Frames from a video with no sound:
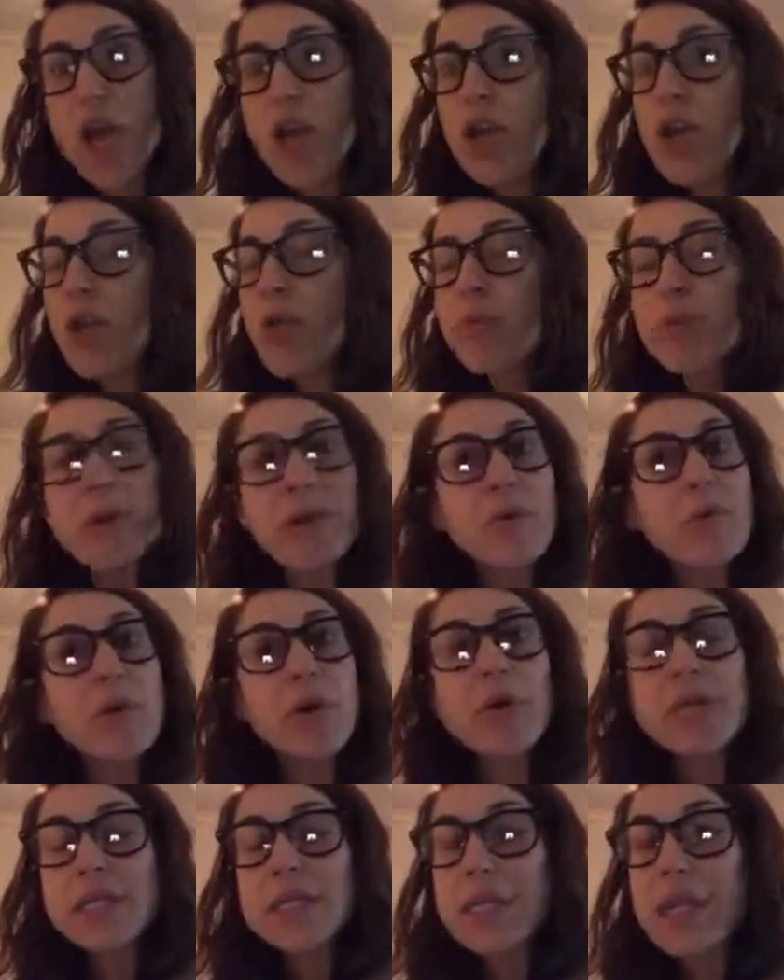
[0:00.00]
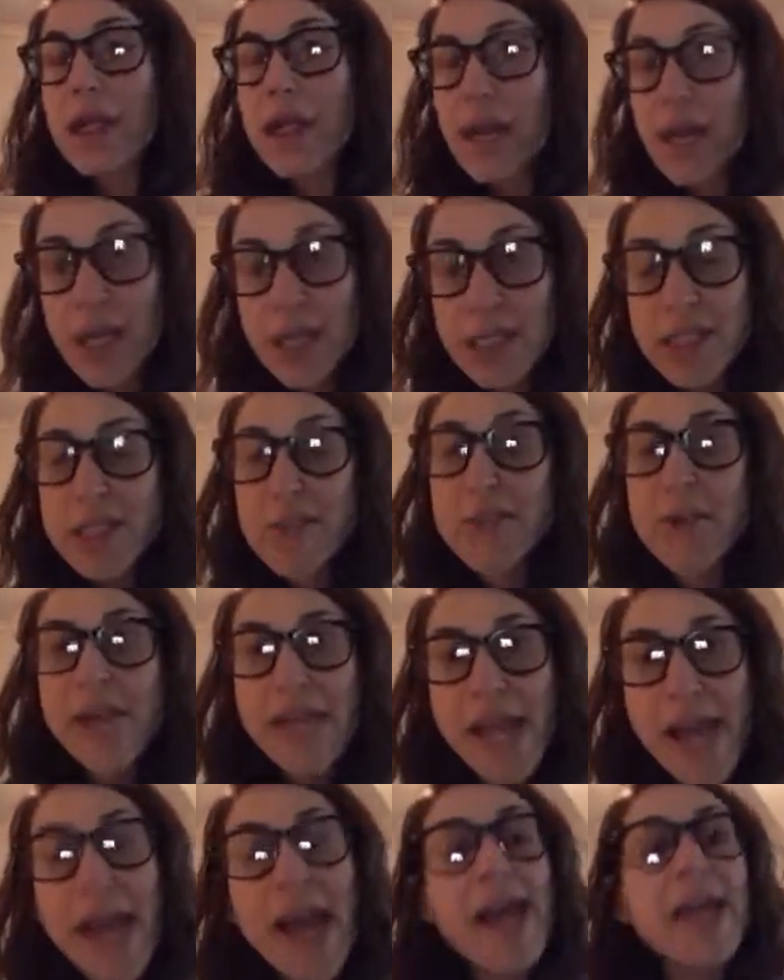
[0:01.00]
Nobody puts a gun to my
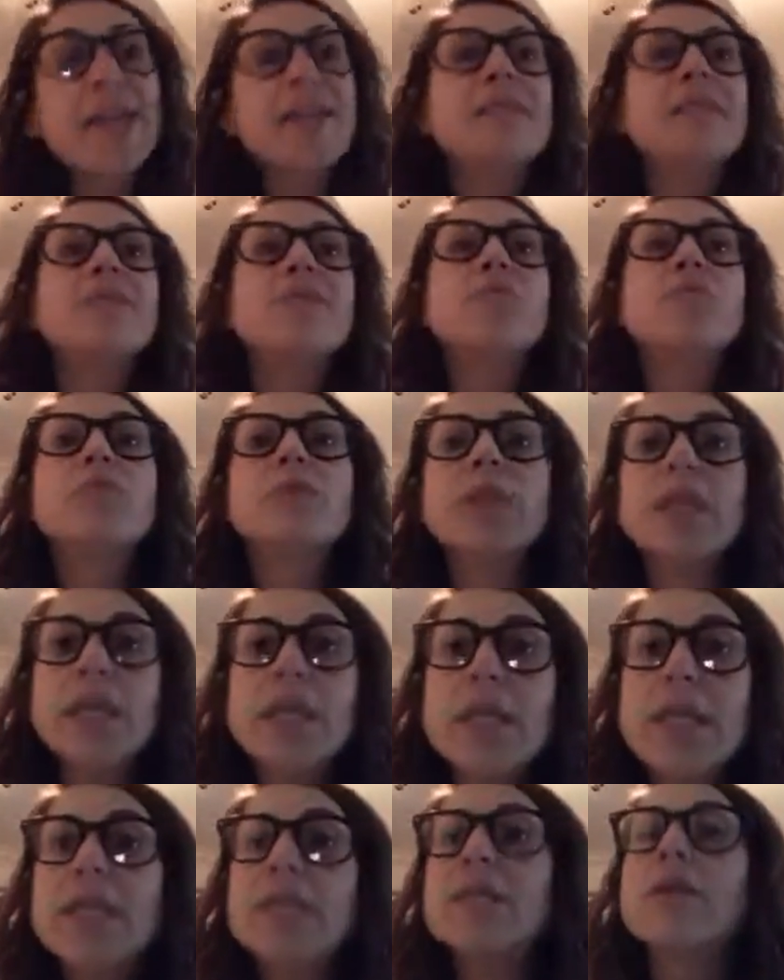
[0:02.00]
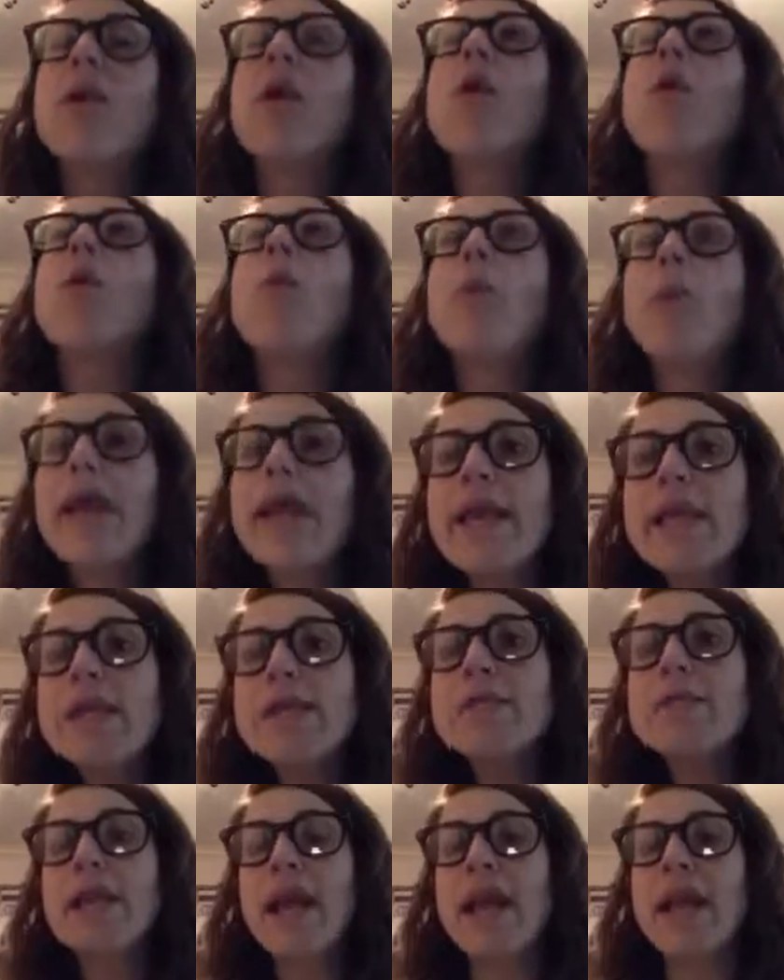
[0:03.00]
head and says, please
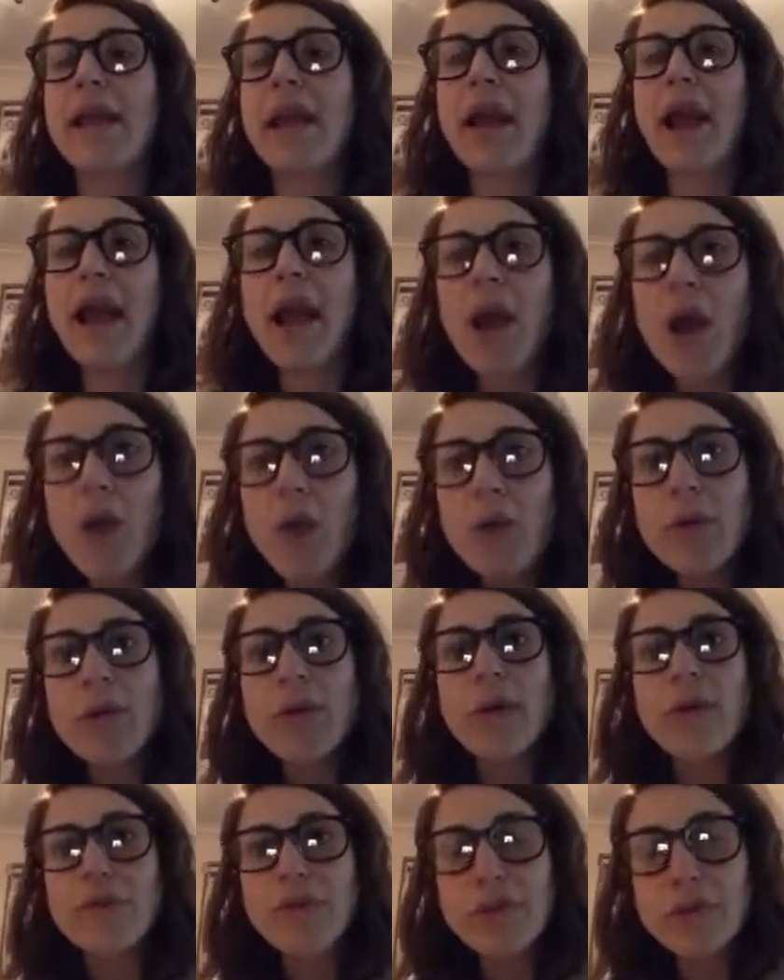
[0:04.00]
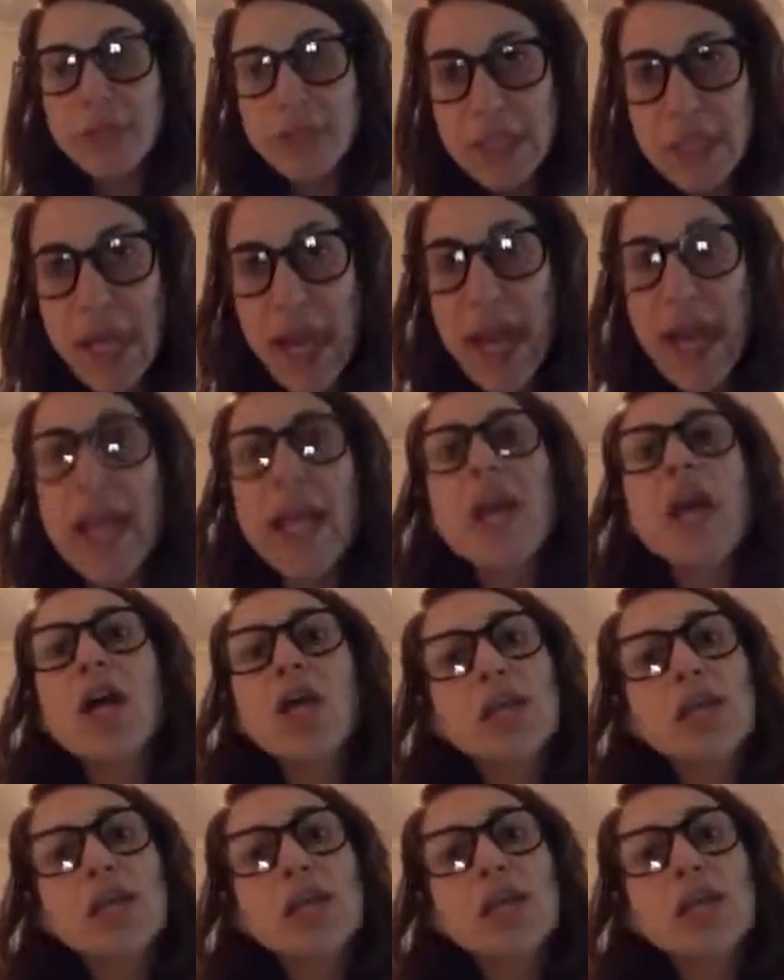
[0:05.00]
waste an hour of your day